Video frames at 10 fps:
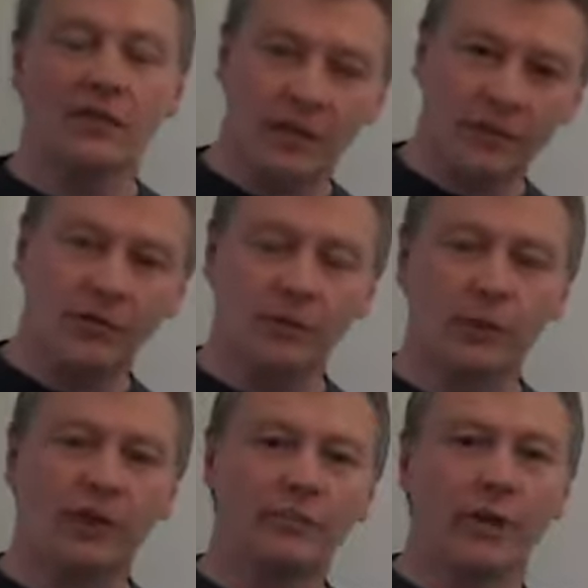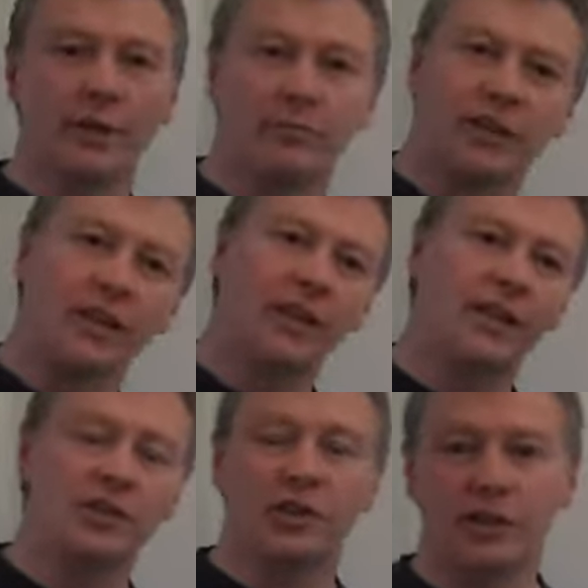They're usually worth
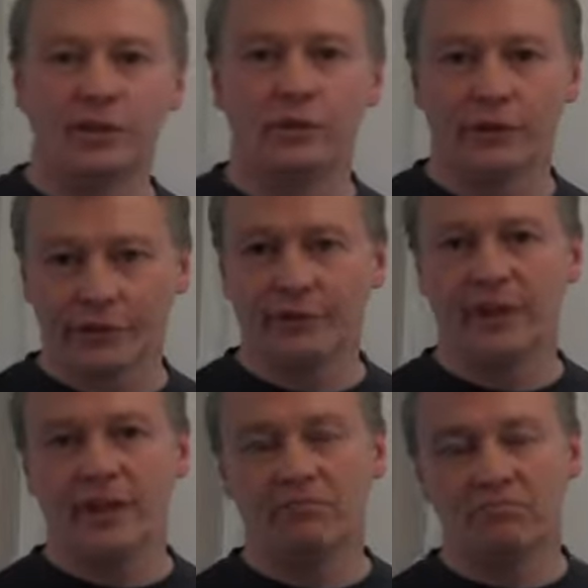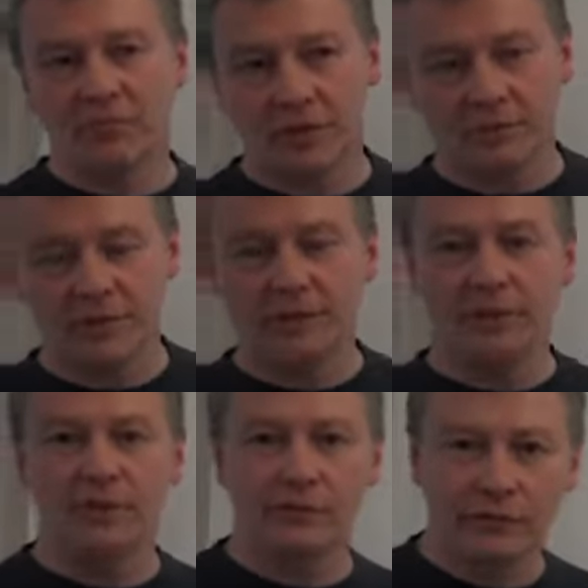maybe 2 or 3,
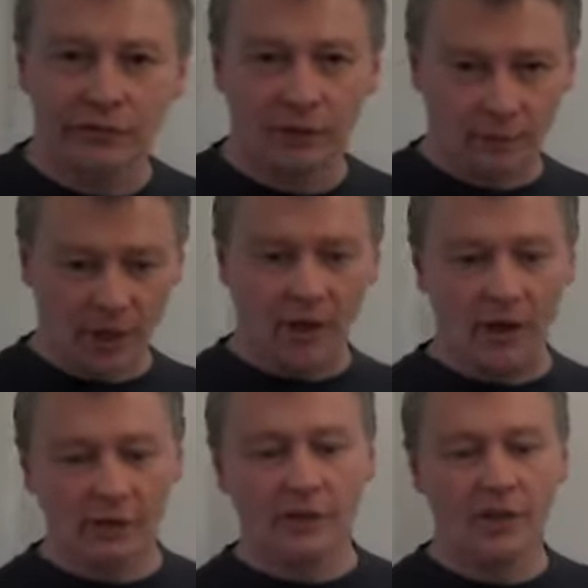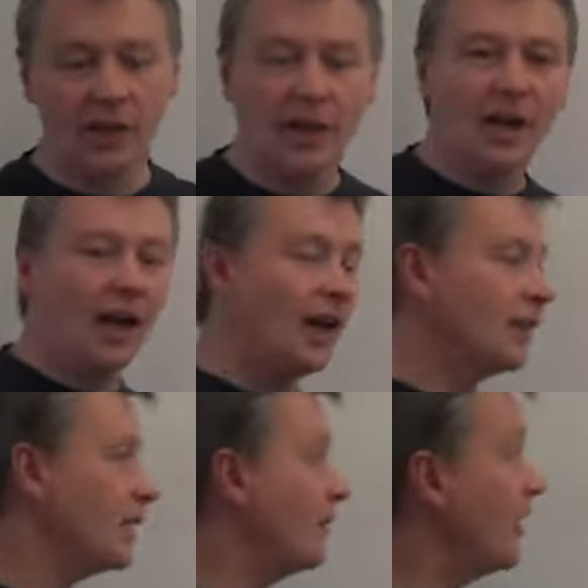sometimes even 4 marks,
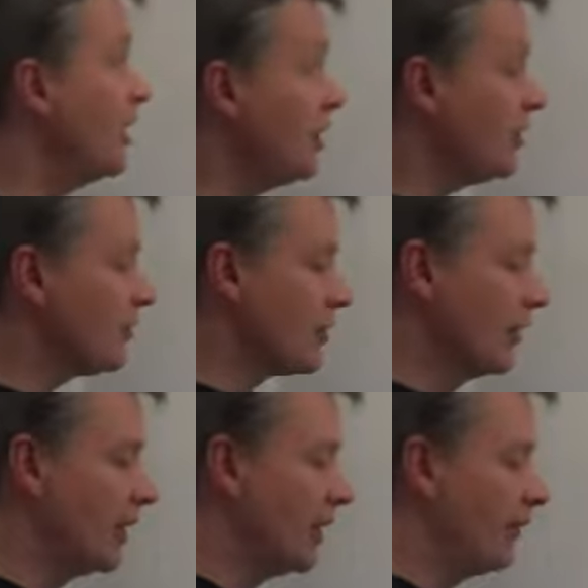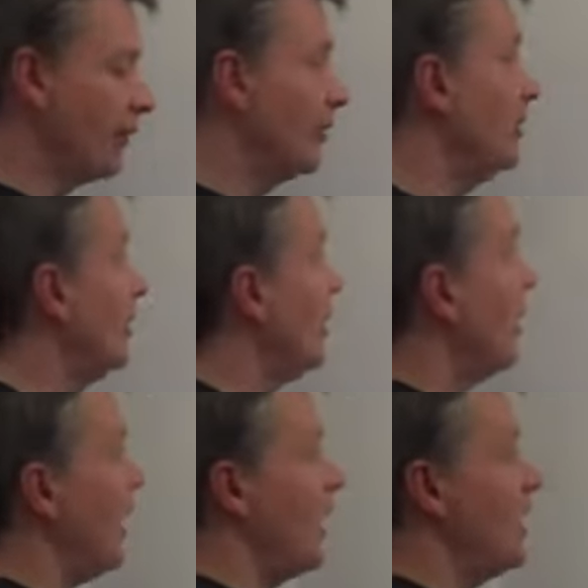and they're usually given
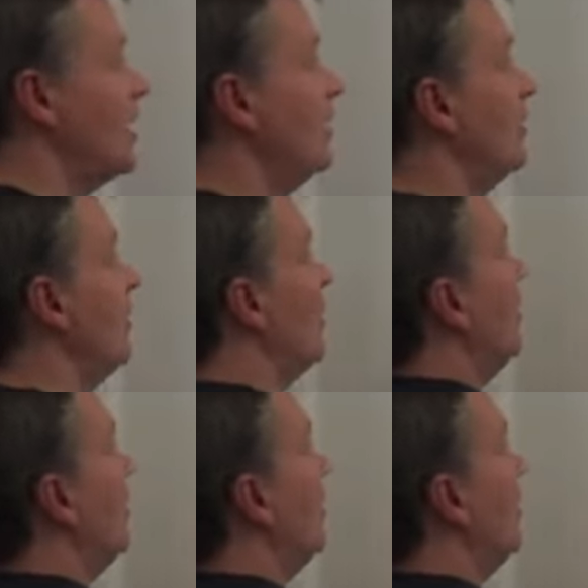in